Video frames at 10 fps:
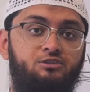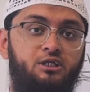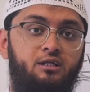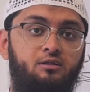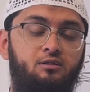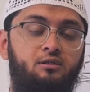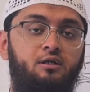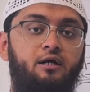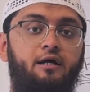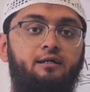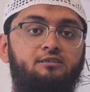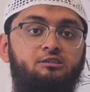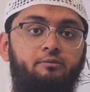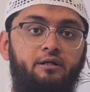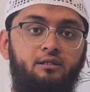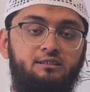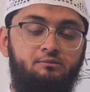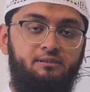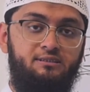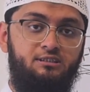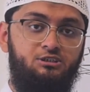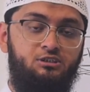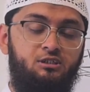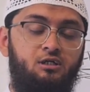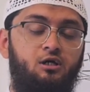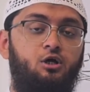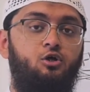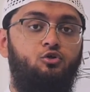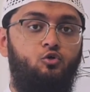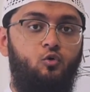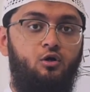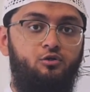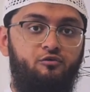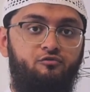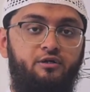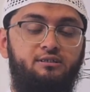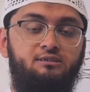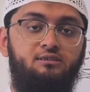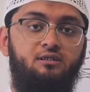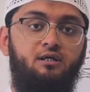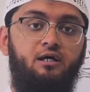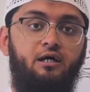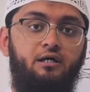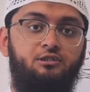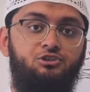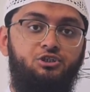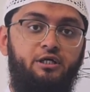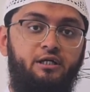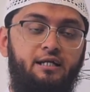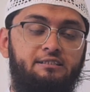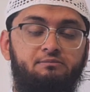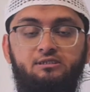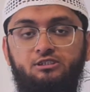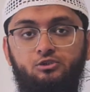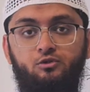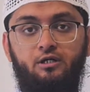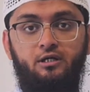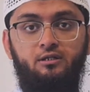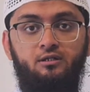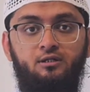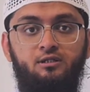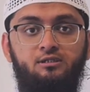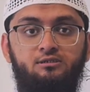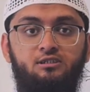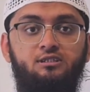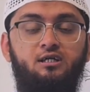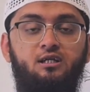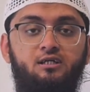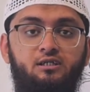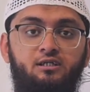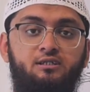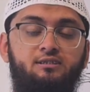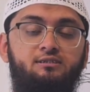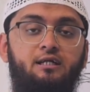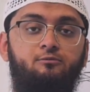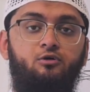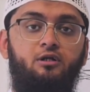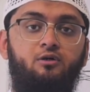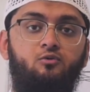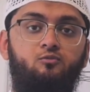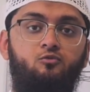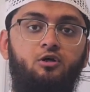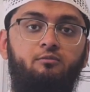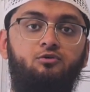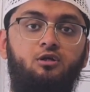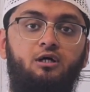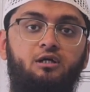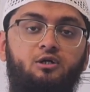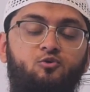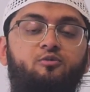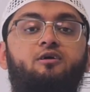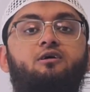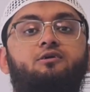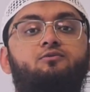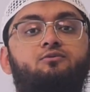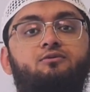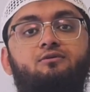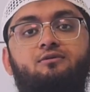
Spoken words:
our channel and spread this message throughout your friends and share it as much as you can. Jazakallah khair. Assalamu alaikum wa rahmatullahi wa barakatuh.